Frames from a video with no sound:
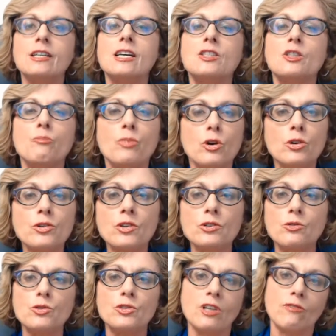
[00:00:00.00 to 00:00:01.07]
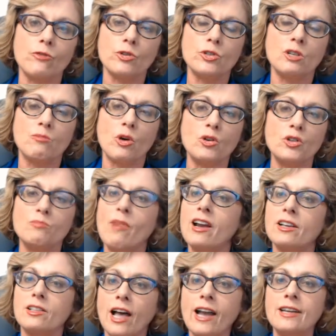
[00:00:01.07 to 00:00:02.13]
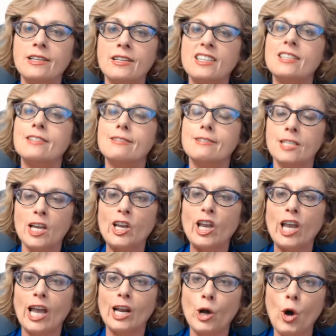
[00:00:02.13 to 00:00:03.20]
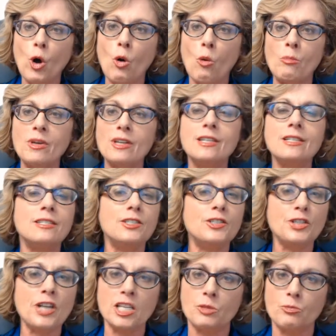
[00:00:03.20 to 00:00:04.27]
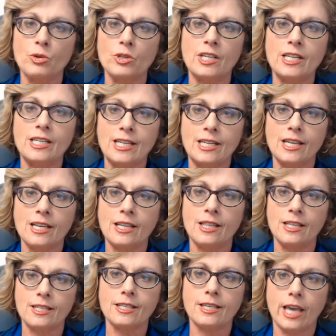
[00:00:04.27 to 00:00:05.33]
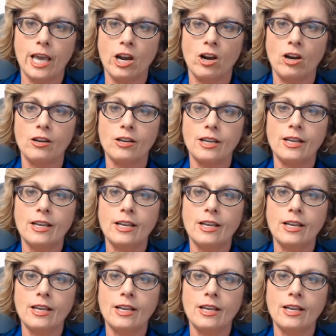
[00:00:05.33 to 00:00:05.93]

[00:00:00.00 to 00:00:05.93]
And the person who suffers the most, my client, is sick at home, desperately needing this care.